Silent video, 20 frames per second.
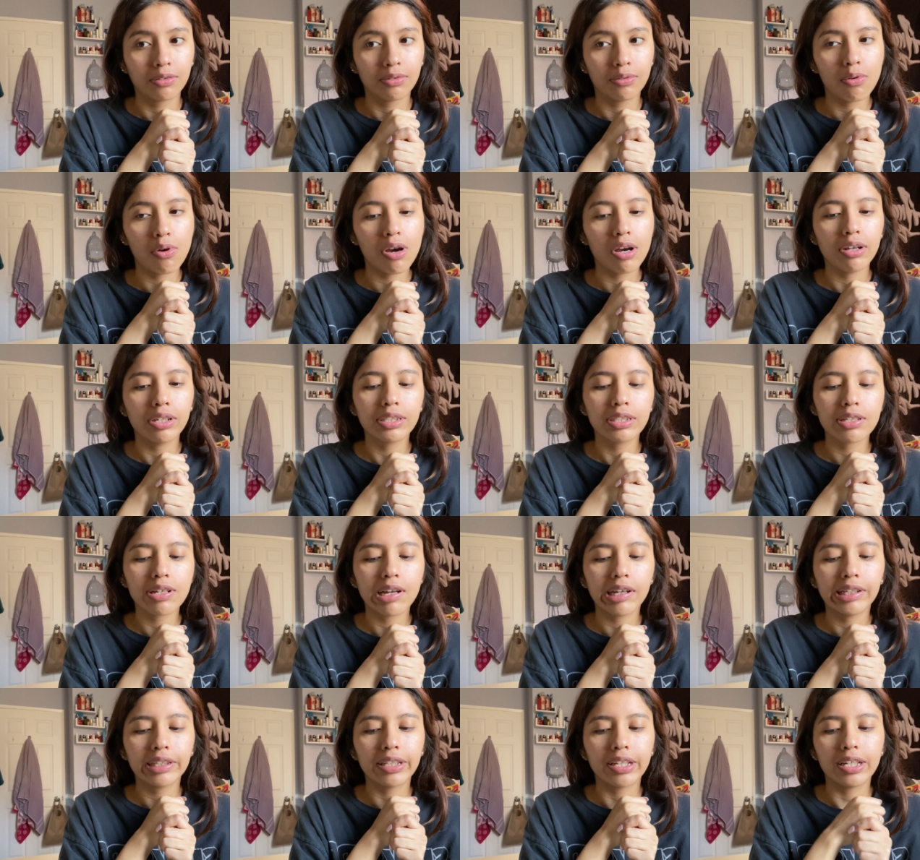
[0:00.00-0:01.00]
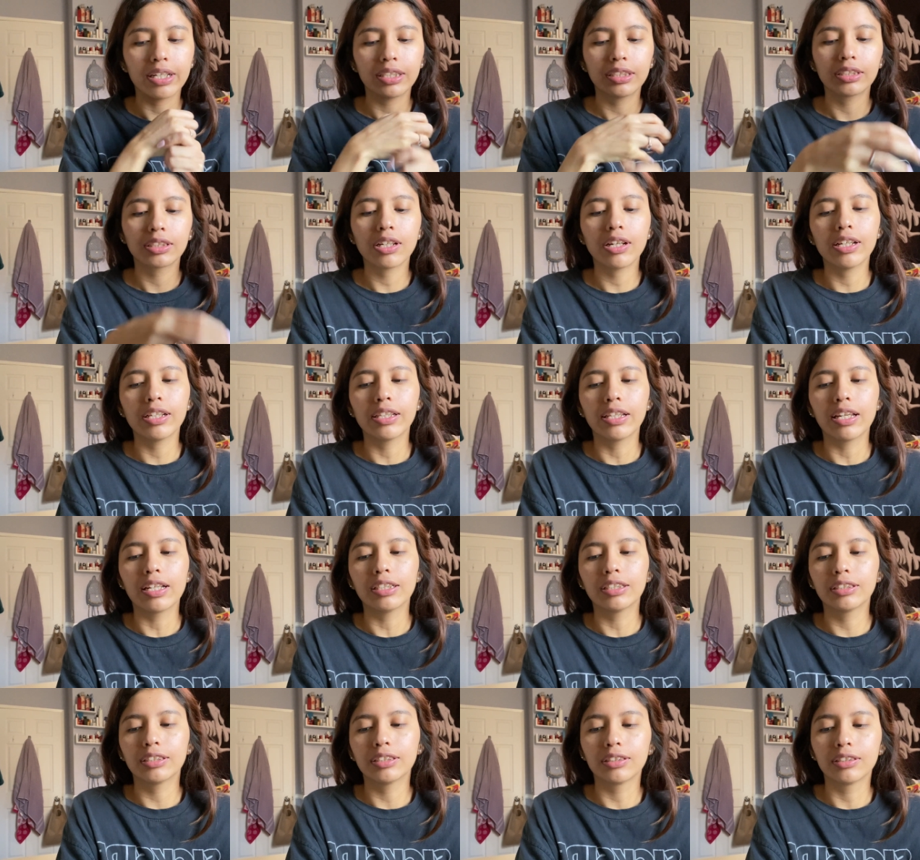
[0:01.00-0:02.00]
Well, it's gotten it's gotten
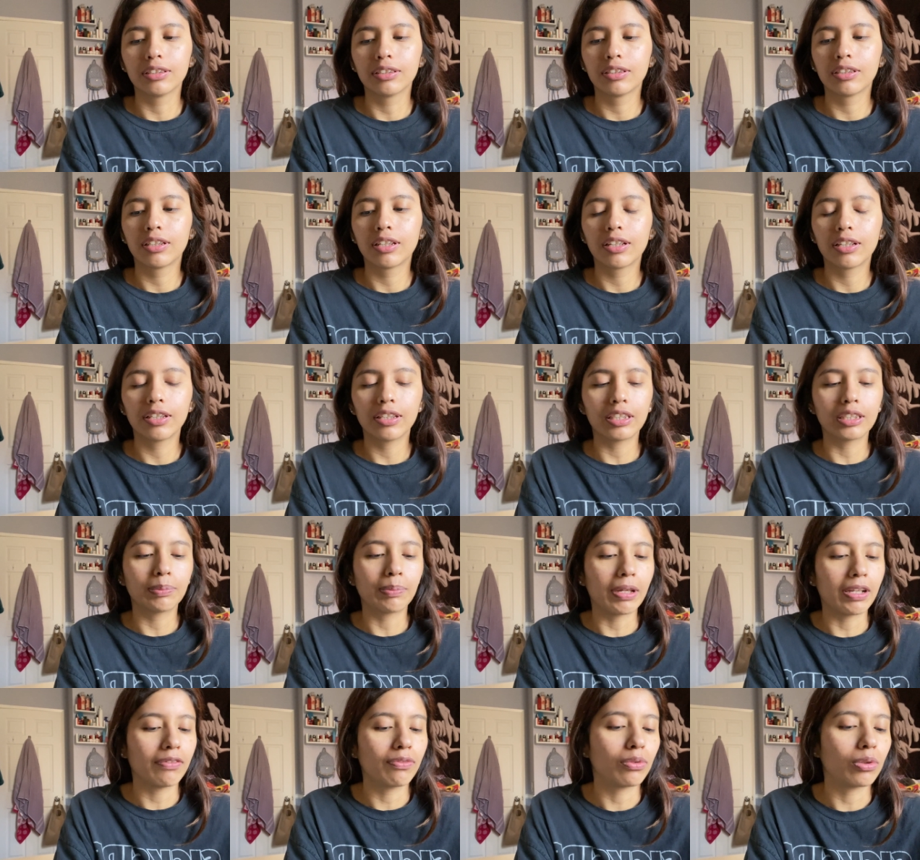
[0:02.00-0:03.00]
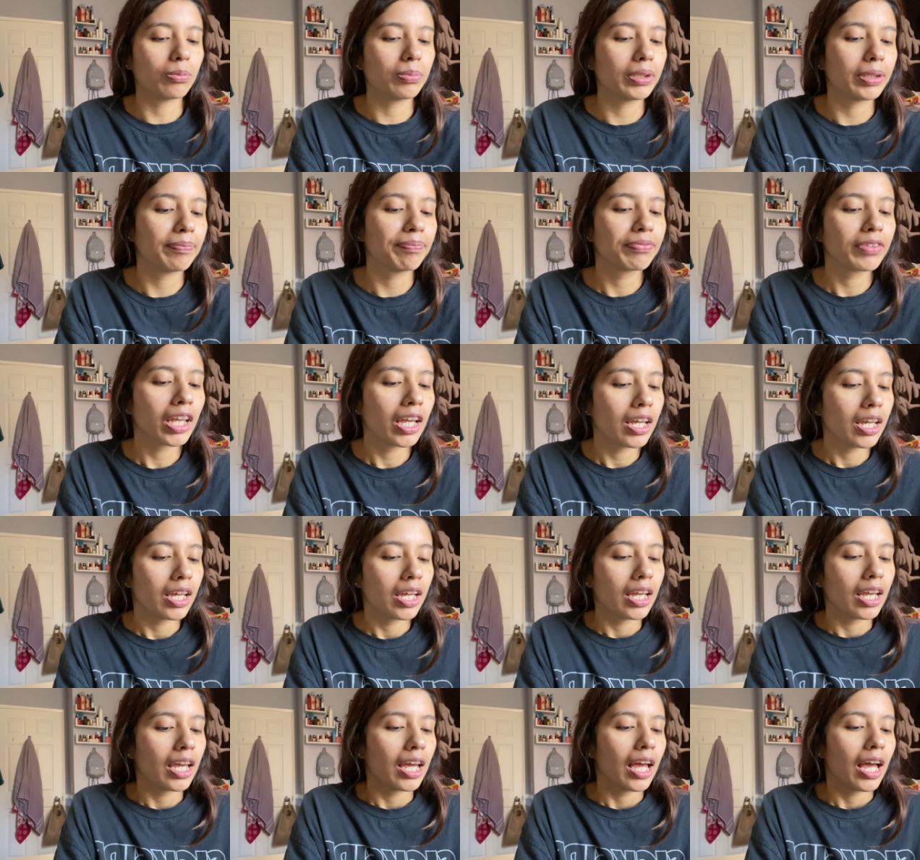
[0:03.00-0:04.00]
less less painful, but
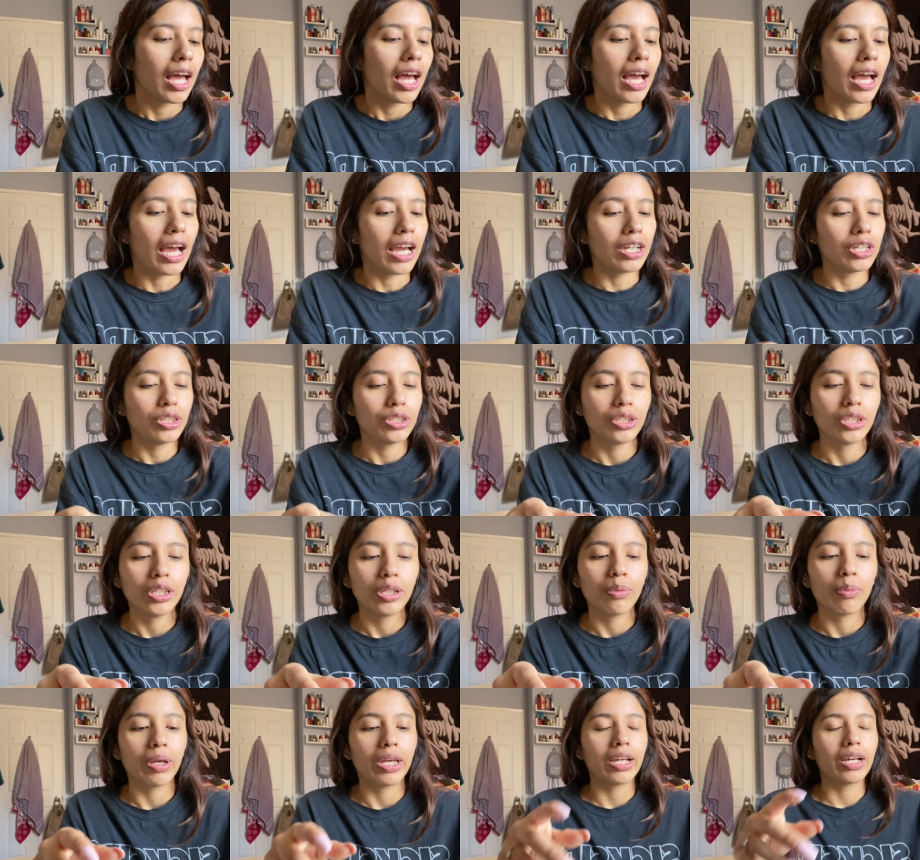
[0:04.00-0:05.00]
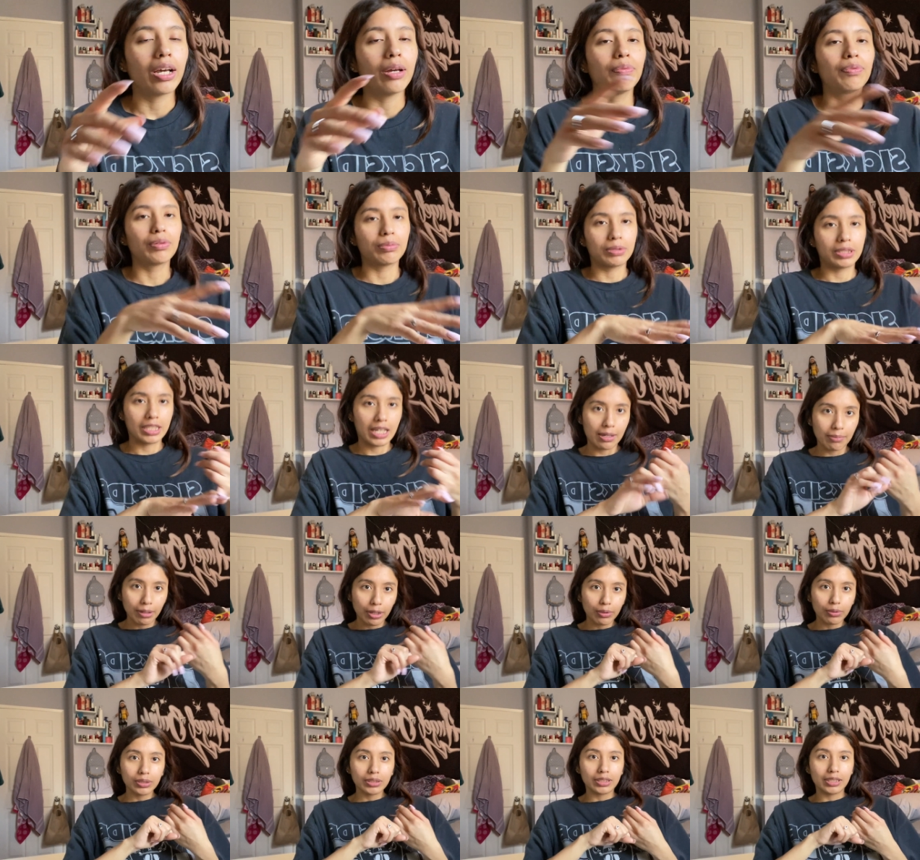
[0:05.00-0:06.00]
I usually wake up from the time I
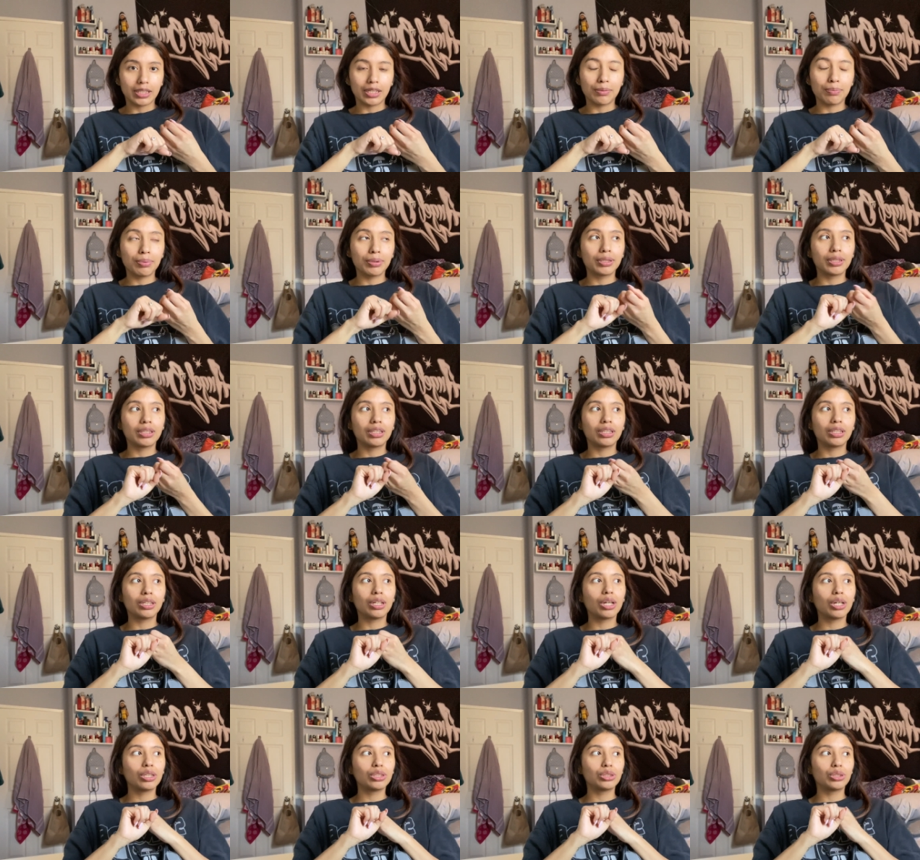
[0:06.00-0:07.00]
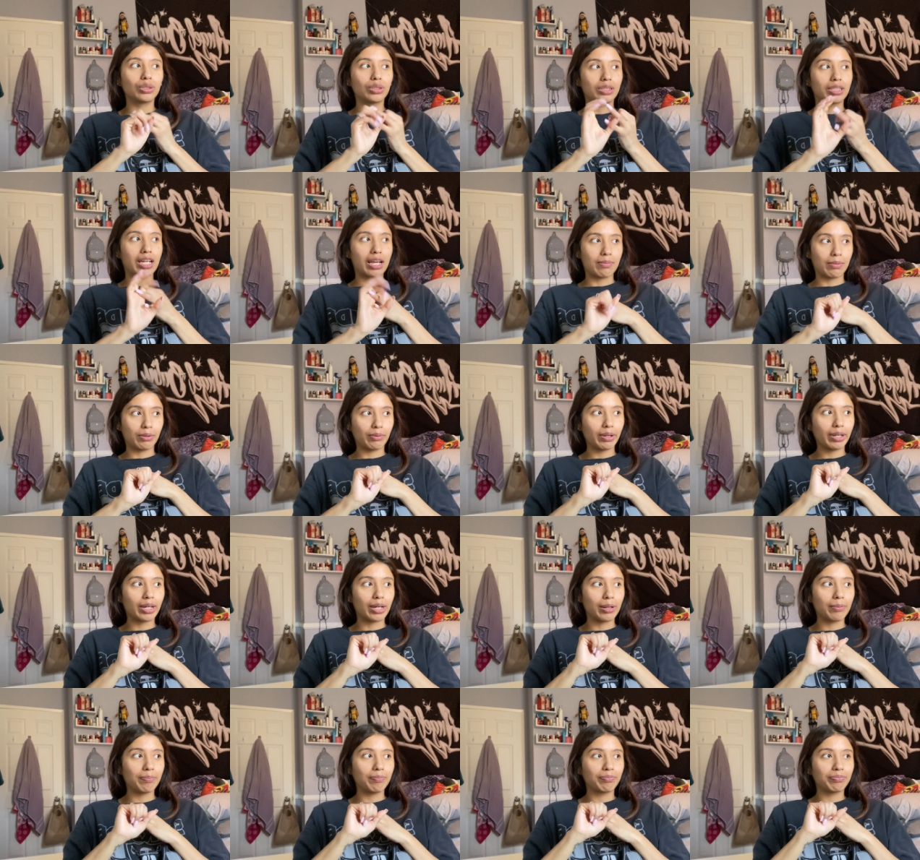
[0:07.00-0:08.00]
go to sleep to the time I wake
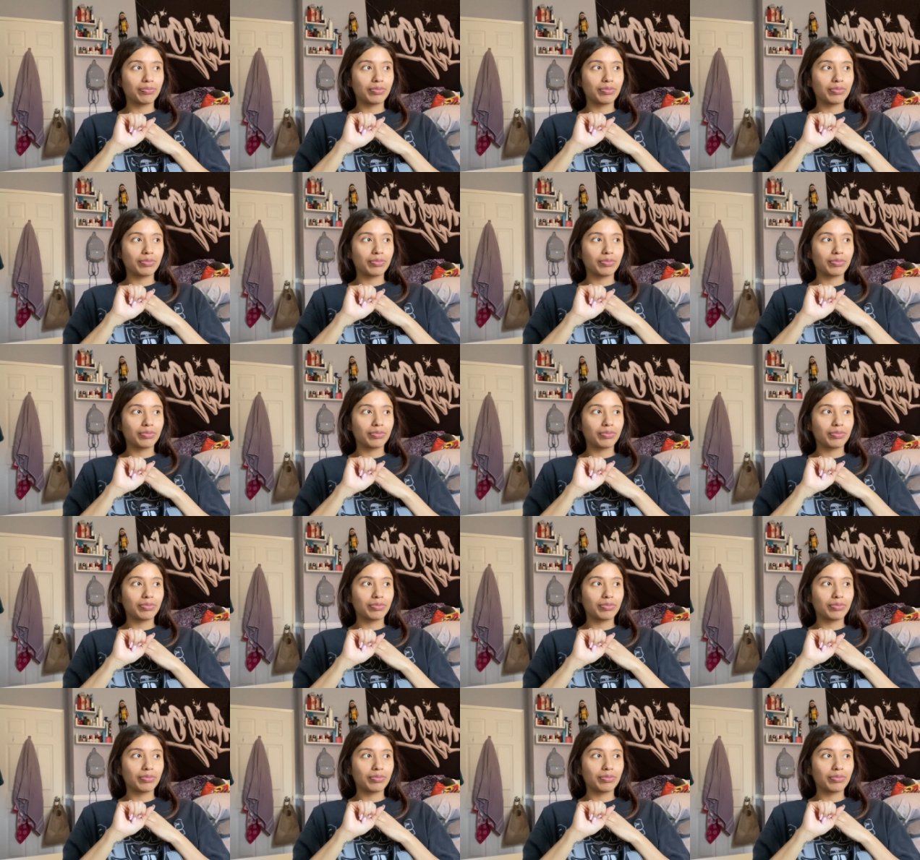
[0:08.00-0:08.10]
up.